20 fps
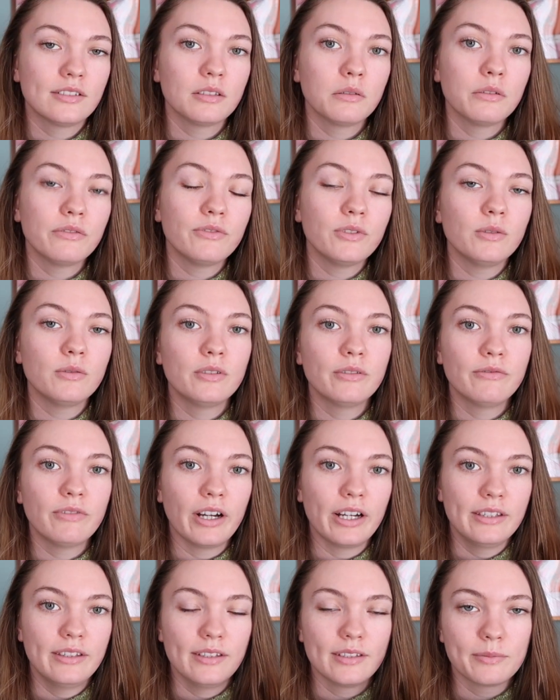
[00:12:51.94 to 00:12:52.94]
So if you
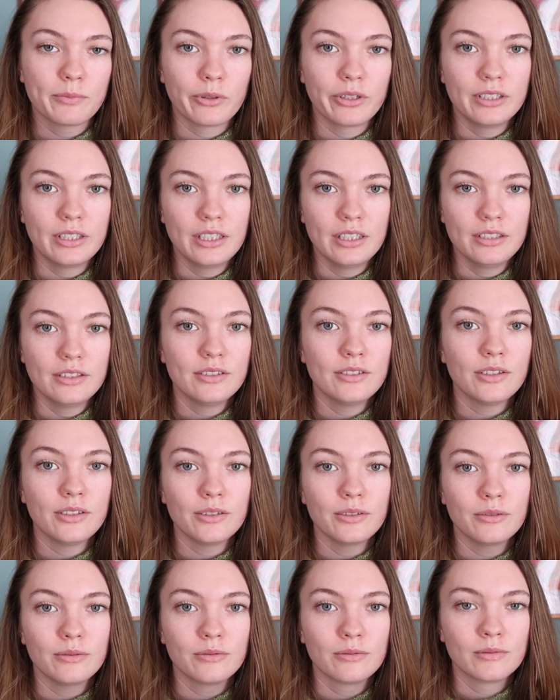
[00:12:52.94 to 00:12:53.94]
divide this print
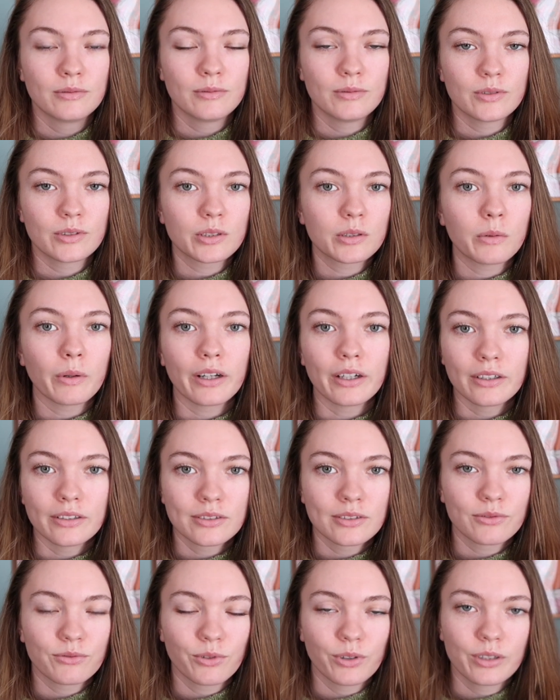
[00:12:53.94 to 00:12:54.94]
into
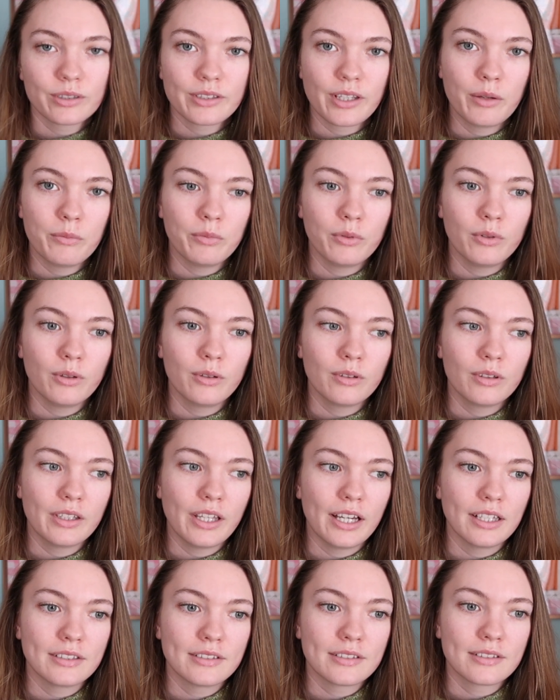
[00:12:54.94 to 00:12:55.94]
squares, for example,
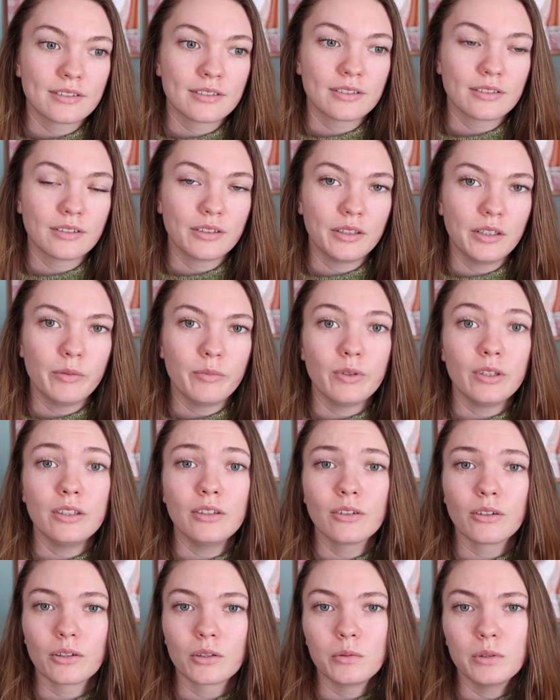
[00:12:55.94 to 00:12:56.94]
that's going to be
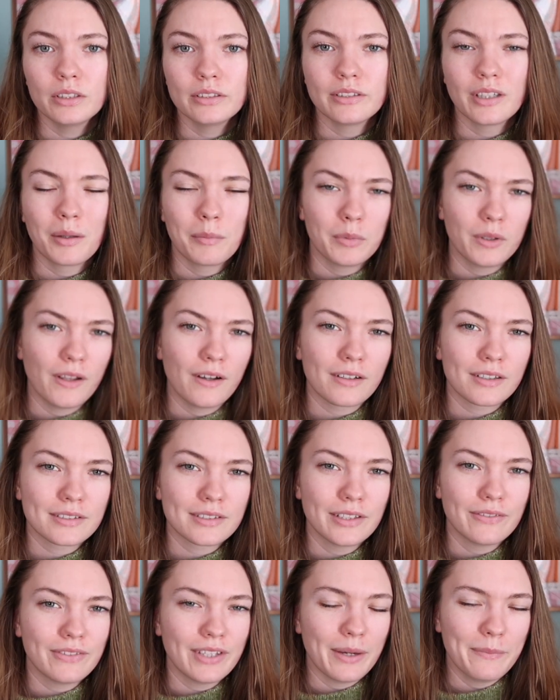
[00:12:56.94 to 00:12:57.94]
your quilting blocks,
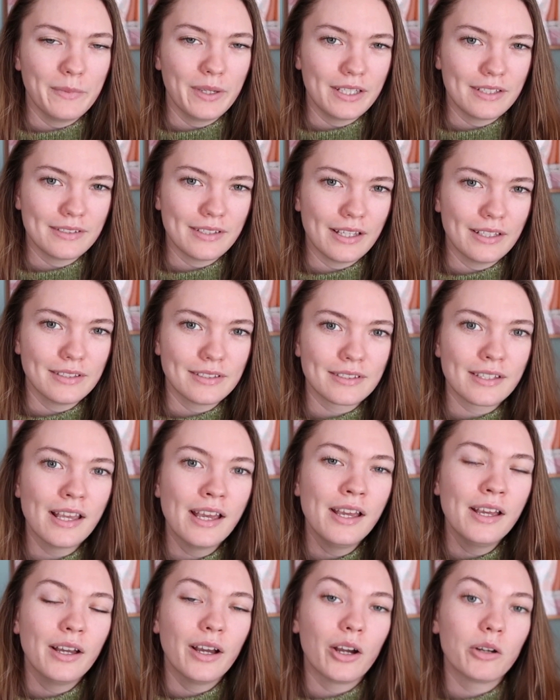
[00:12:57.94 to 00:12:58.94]
if that makes sense.
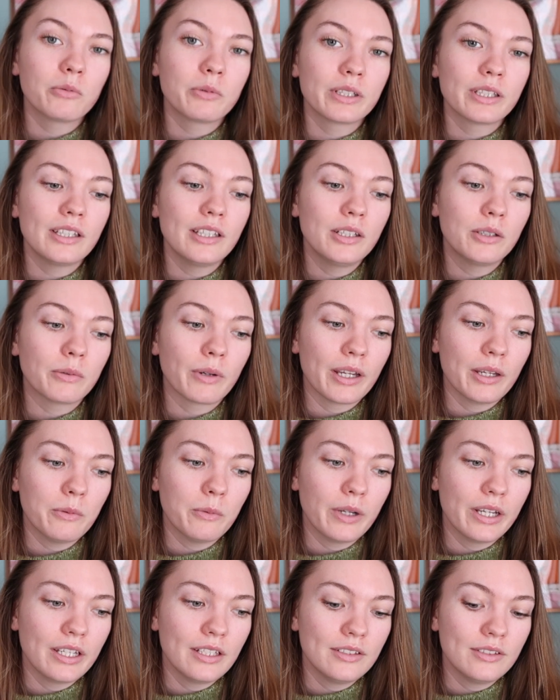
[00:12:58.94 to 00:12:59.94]
A really great
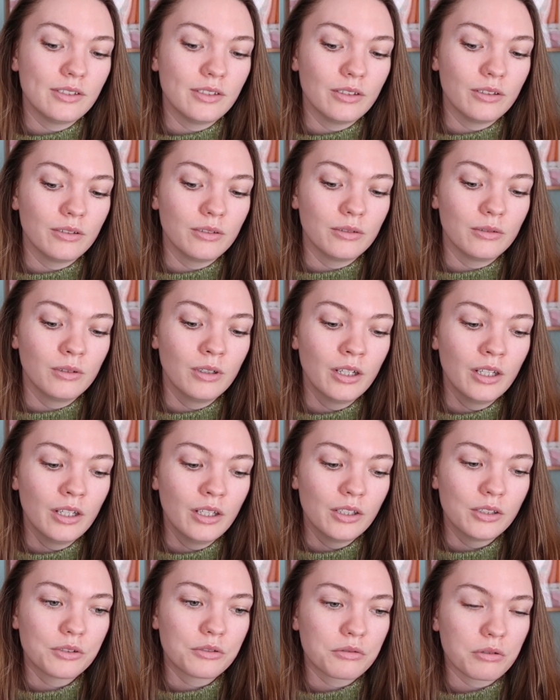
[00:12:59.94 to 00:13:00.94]
way to
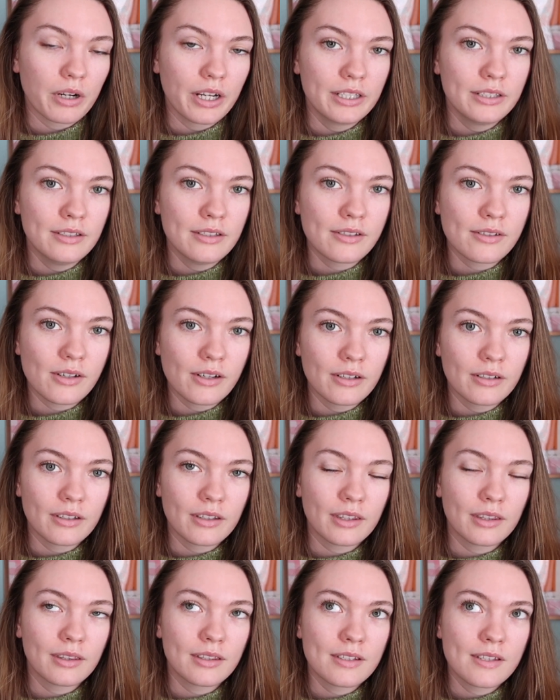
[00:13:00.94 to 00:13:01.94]
try to start
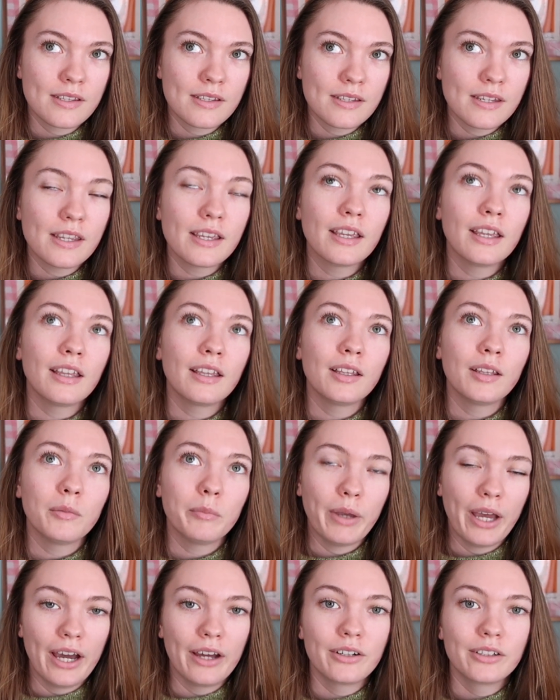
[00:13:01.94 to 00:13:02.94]
seeing
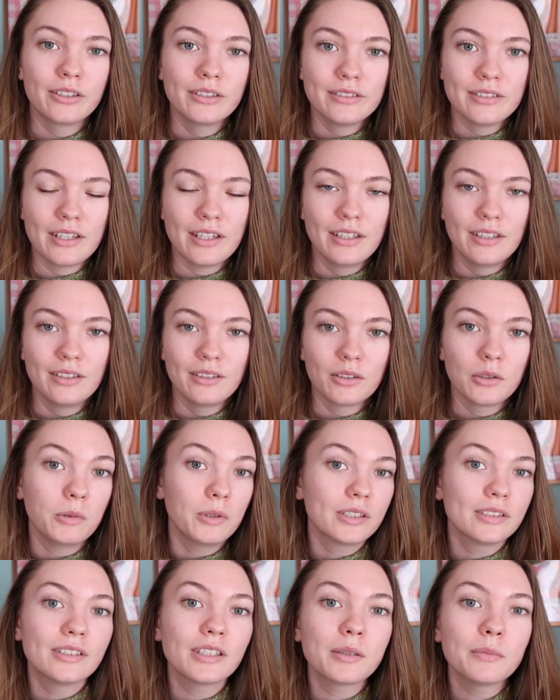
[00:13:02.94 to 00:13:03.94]
patterns in
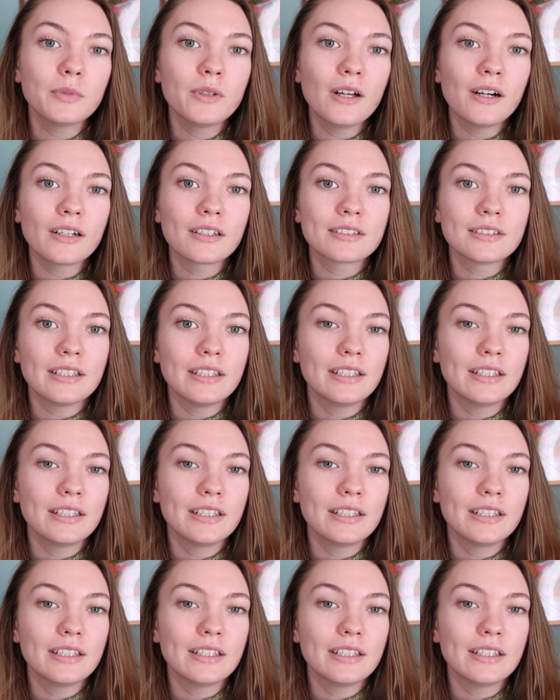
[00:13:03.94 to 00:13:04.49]
quilting blocks